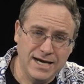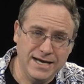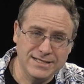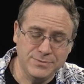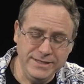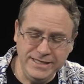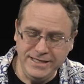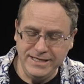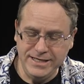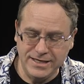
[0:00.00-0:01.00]
is
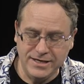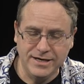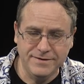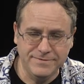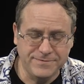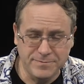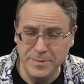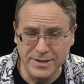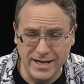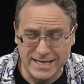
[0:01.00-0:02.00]
maybe
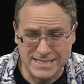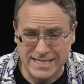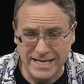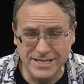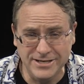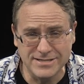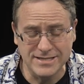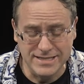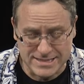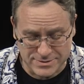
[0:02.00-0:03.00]
the last 10 years at
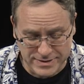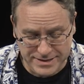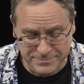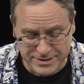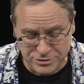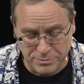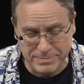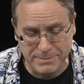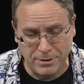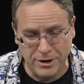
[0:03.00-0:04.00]
least, we do a
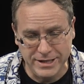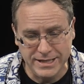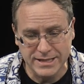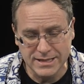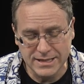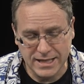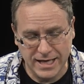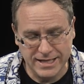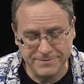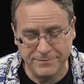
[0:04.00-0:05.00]
big party
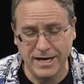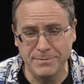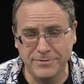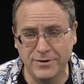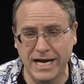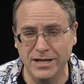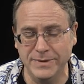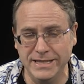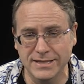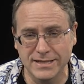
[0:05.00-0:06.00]
on the Friday before
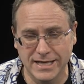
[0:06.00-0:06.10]
Halloween,